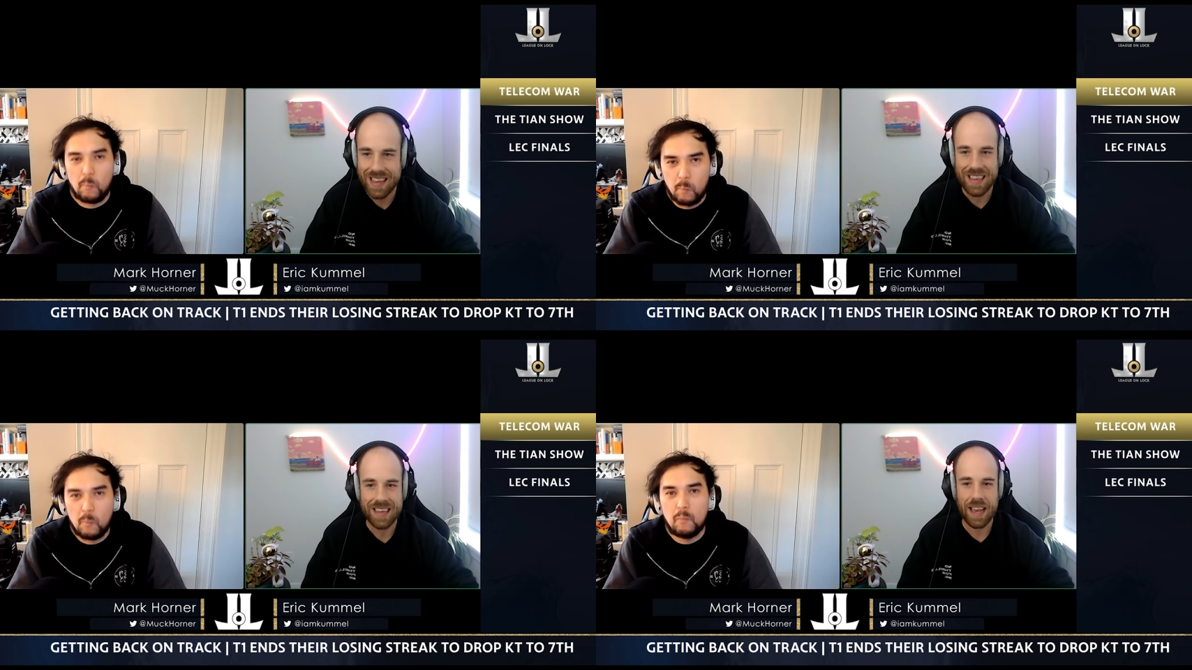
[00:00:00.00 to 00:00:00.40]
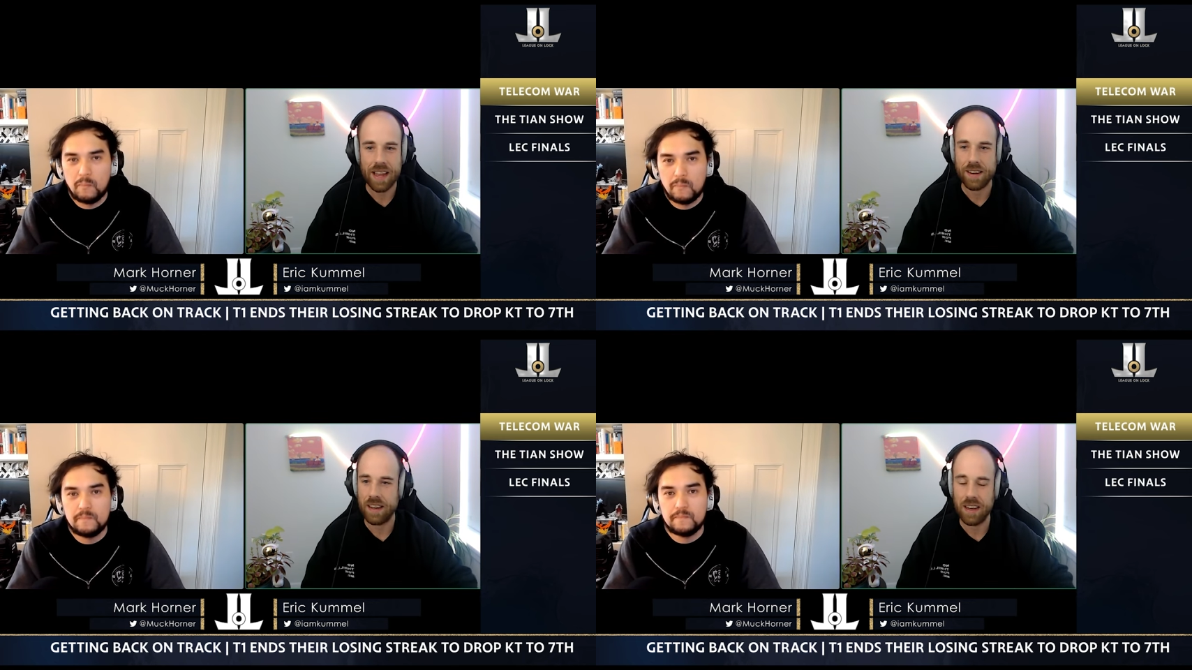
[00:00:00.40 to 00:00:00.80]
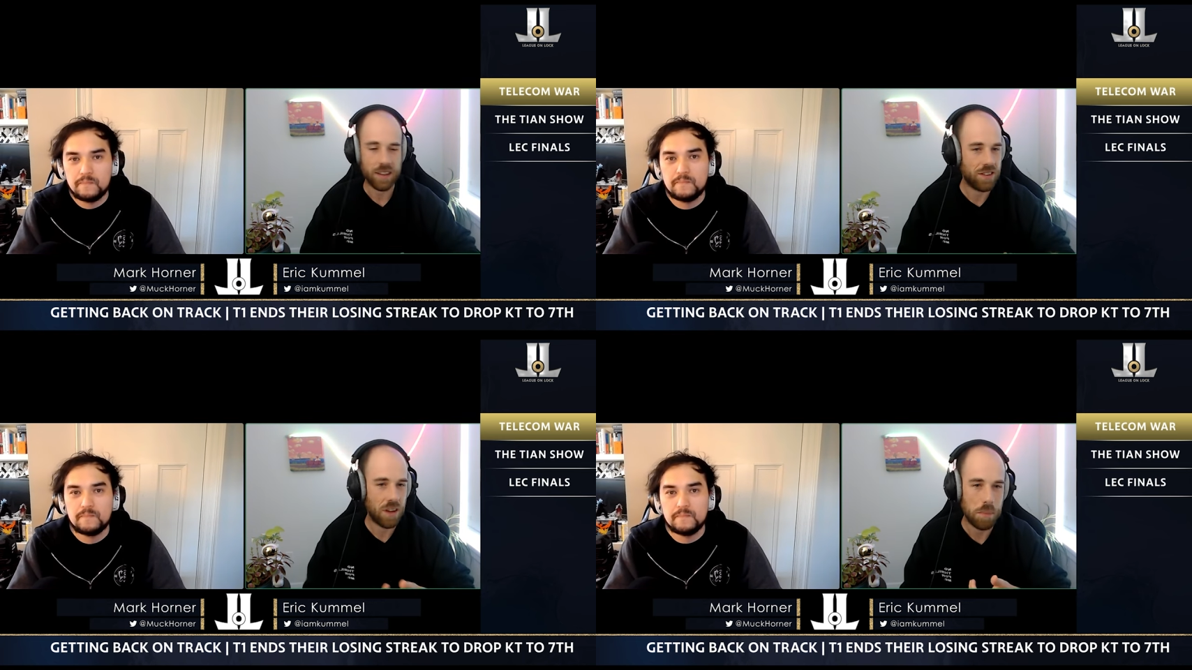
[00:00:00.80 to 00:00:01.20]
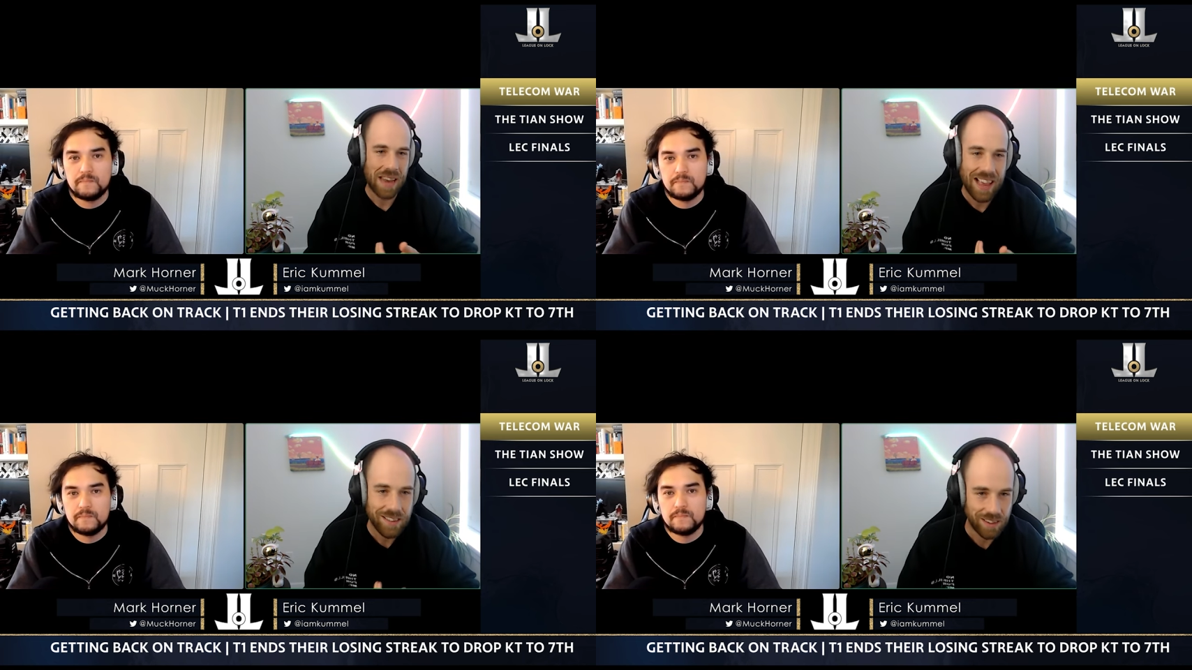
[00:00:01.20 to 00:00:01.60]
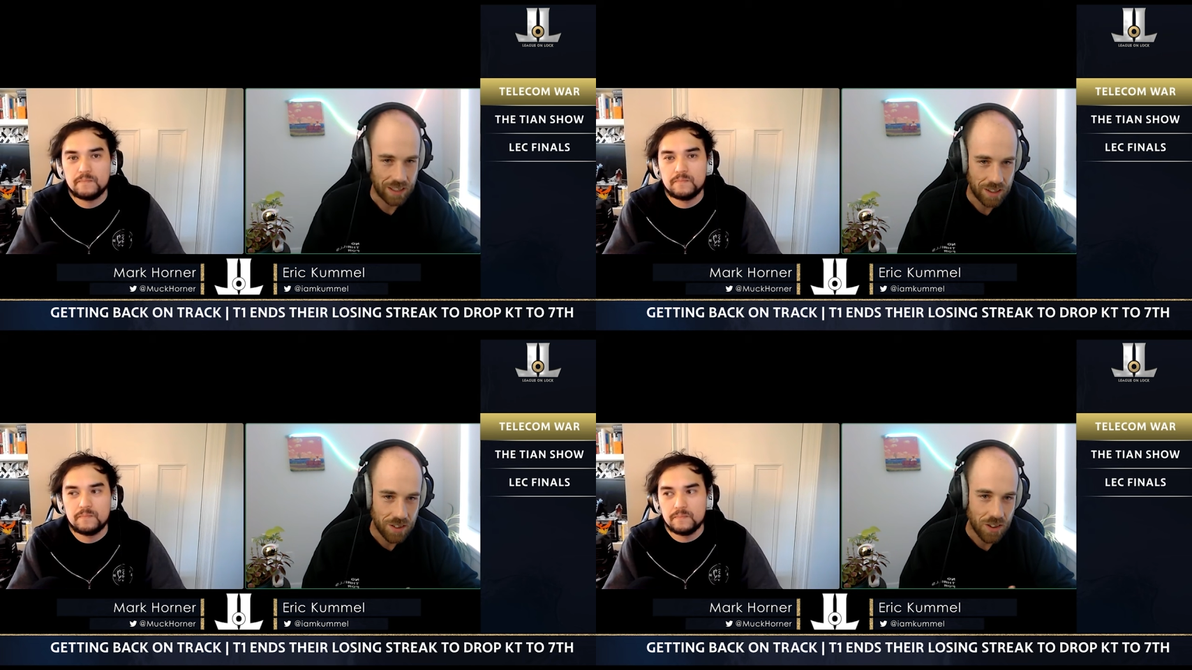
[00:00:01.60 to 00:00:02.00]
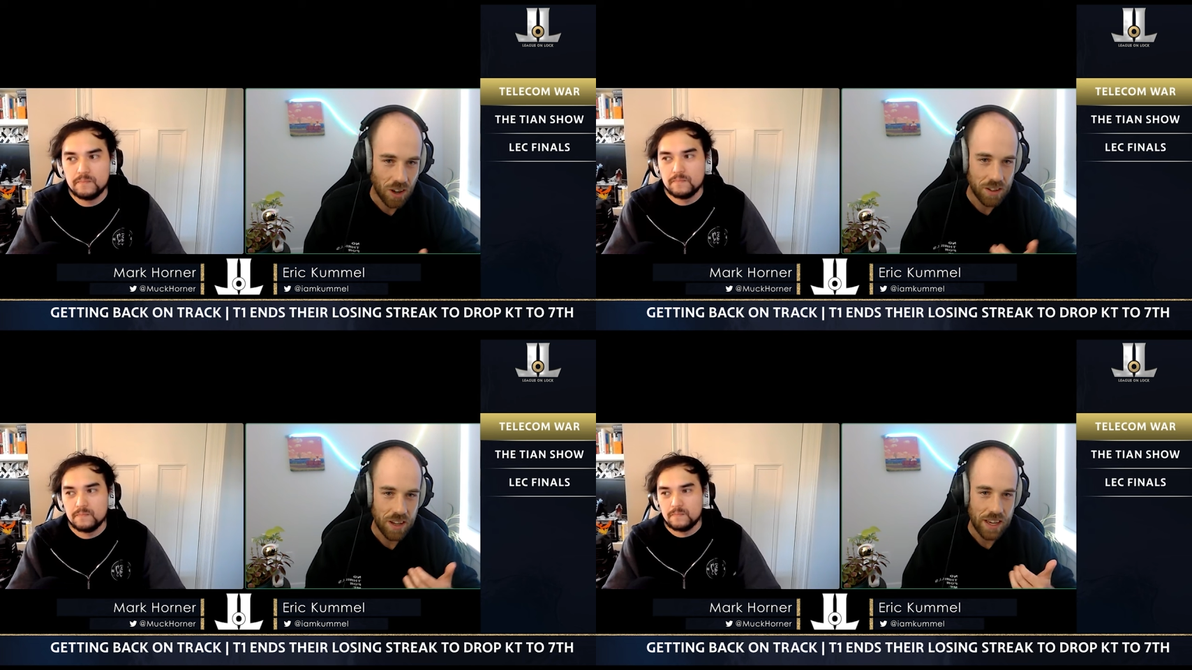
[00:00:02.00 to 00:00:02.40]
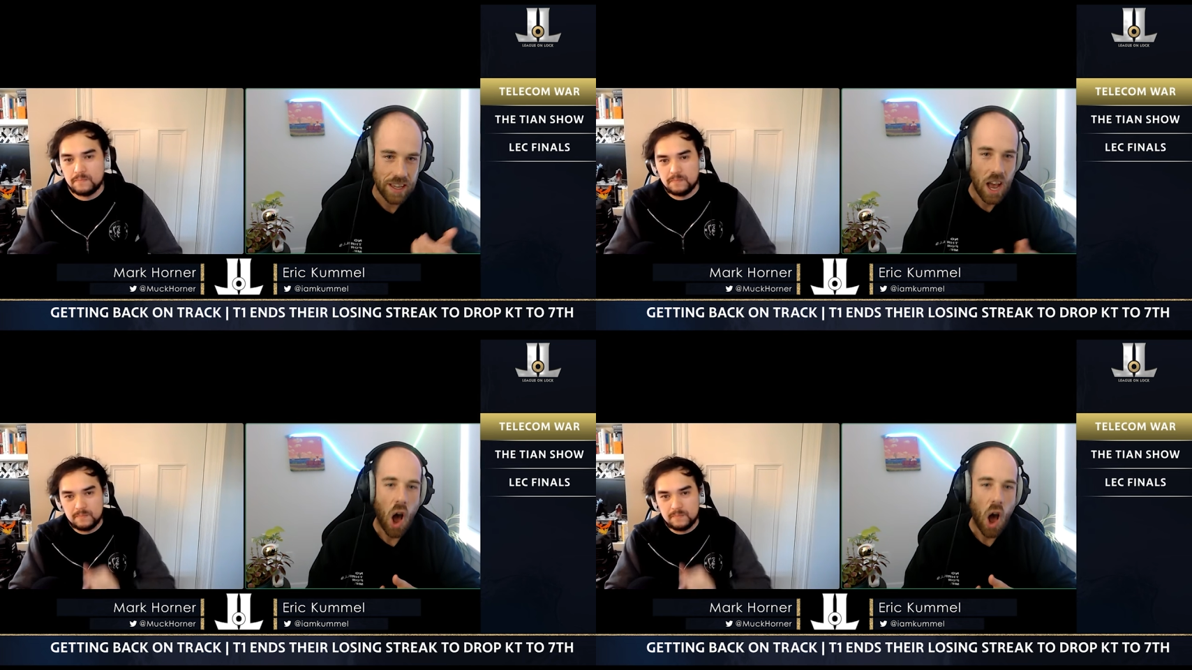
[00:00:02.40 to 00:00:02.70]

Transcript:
Speaker 1: He had uh, some nasty Cassante